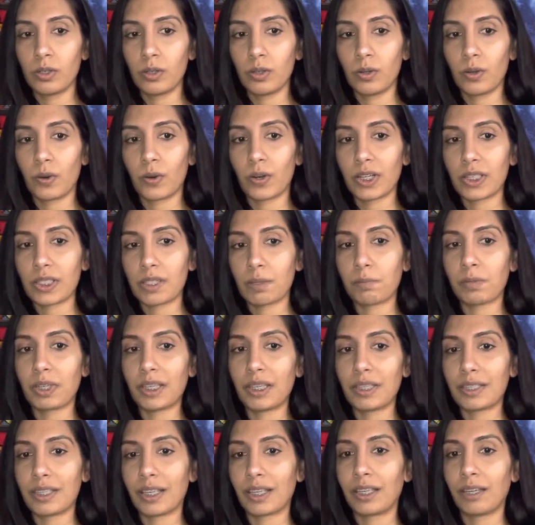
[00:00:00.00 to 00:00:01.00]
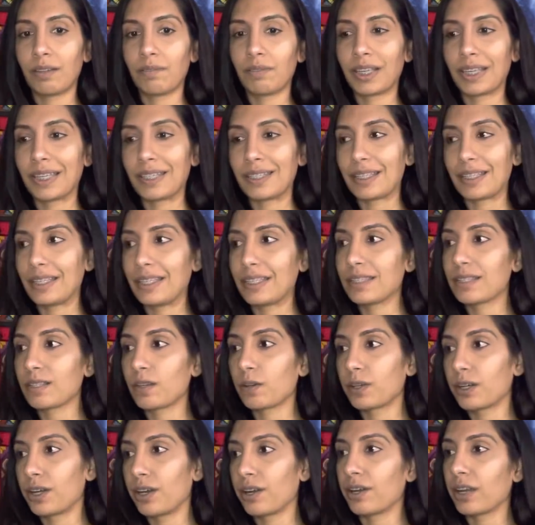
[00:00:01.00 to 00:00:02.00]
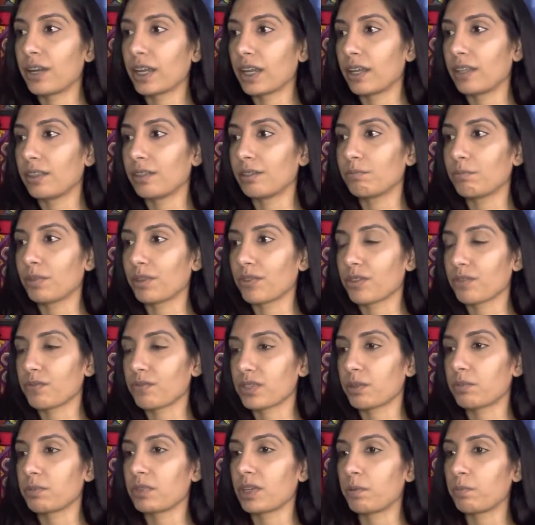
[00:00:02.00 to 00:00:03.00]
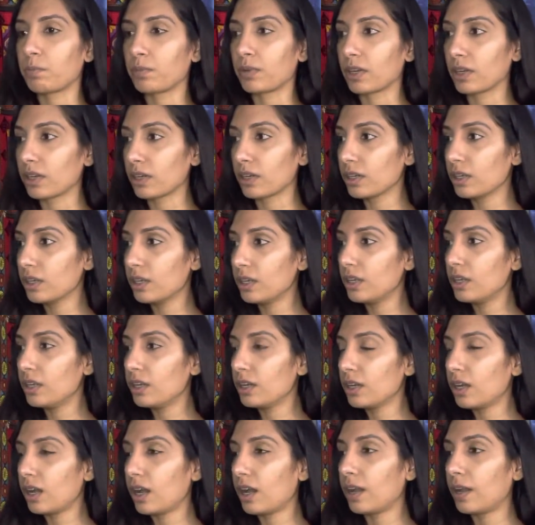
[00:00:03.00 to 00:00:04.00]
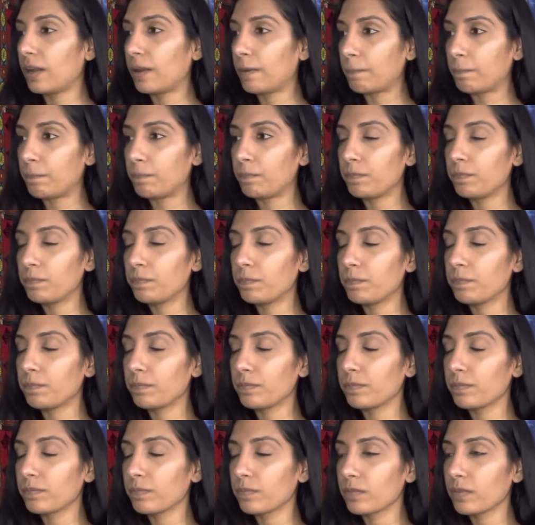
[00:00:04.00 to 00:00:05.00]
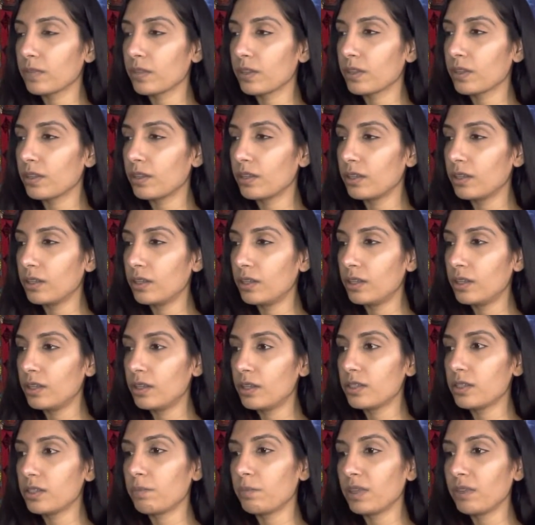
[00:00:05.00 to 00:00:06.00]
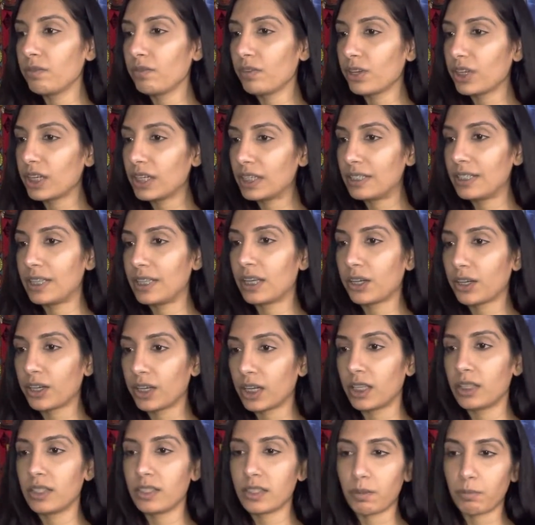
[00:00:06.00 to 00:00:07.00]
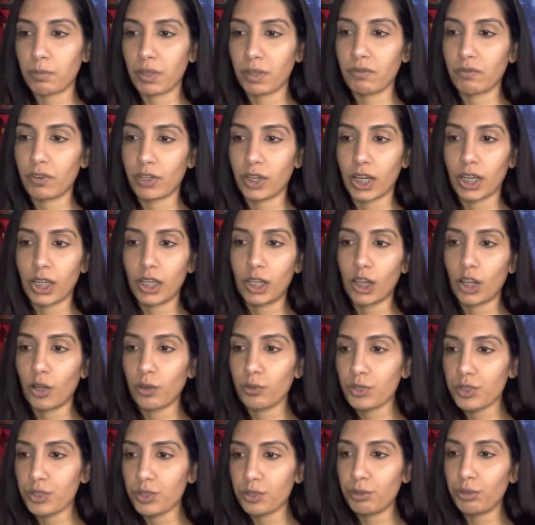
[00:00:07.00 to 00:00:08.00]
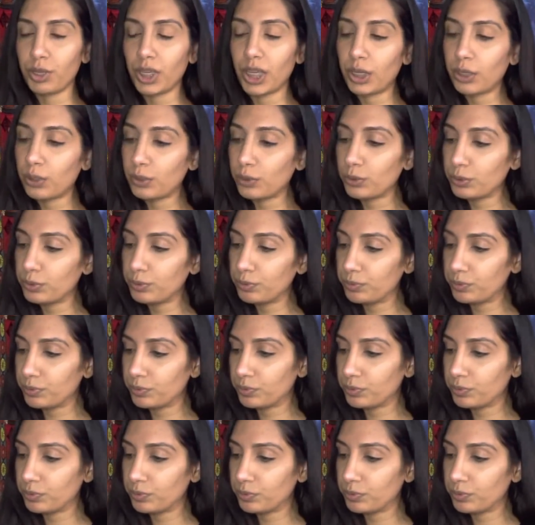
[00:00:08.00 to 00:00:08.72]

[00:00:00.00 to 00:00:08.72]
or something significant is occurring in the month of September. Um, something very dear and something very close to you.